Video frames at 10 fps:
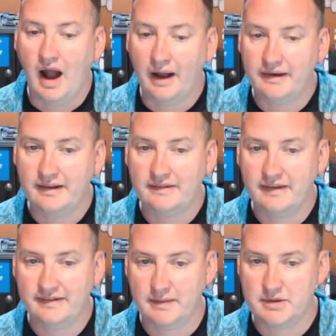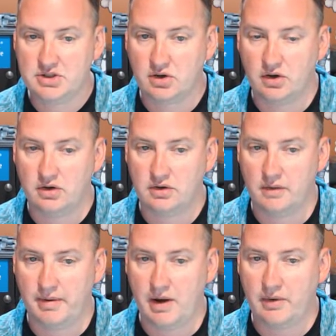I need this image
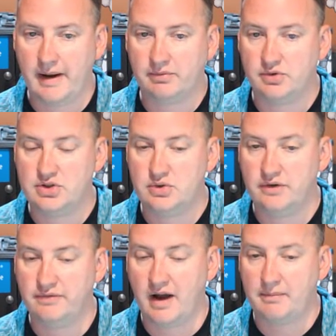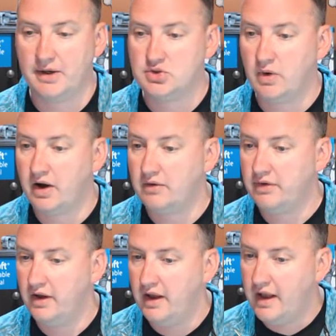called Power Apps with Chewy 5 by 12,
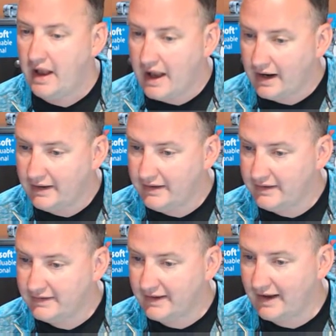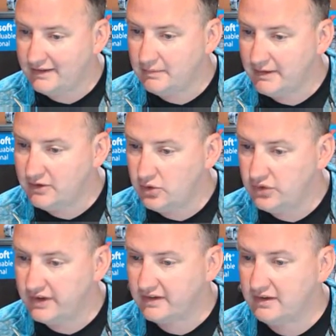and I need its size to be
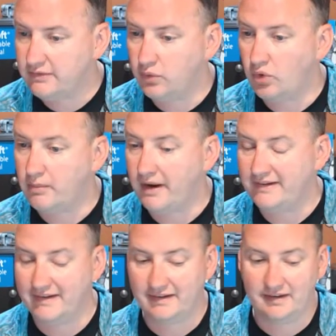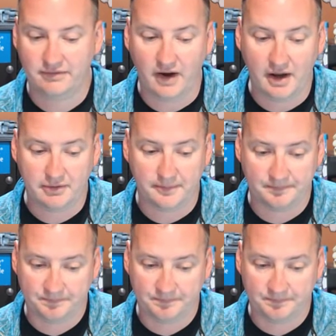264 by 65.